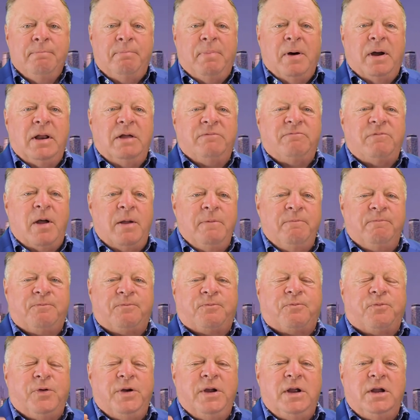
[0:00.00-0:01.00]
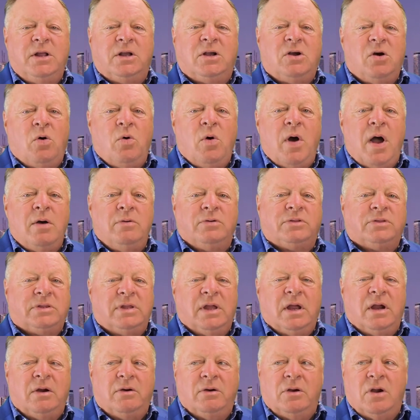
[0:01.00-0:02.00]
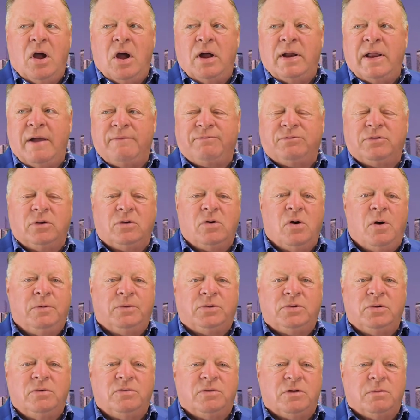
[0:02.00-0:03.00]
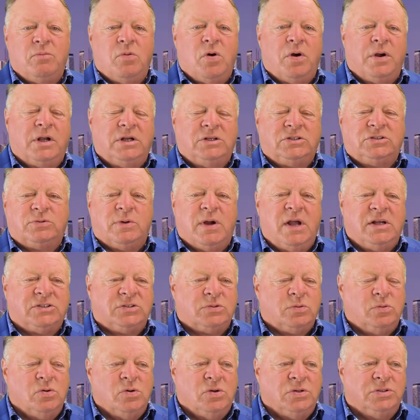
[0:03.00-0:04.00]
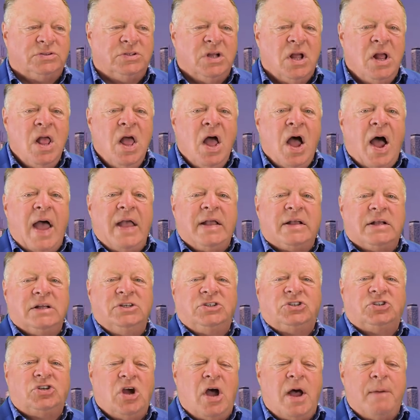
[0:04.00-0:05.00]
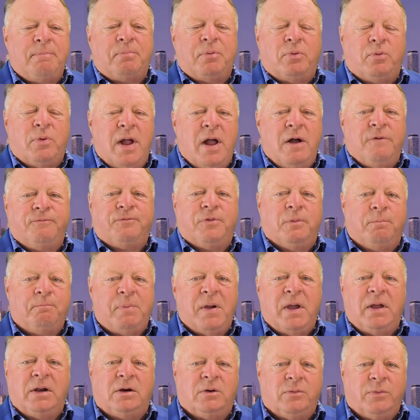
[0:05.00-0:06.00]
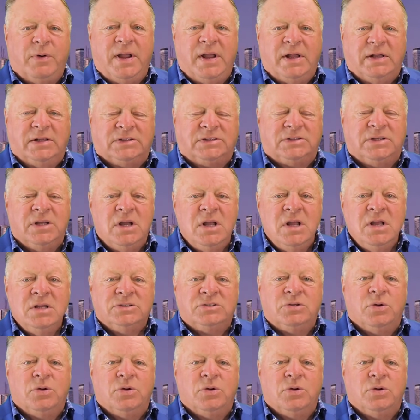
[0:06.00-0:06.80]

But if I'm free to go out there, not have to go through the mortgage stress rules, I can shop around for better rates.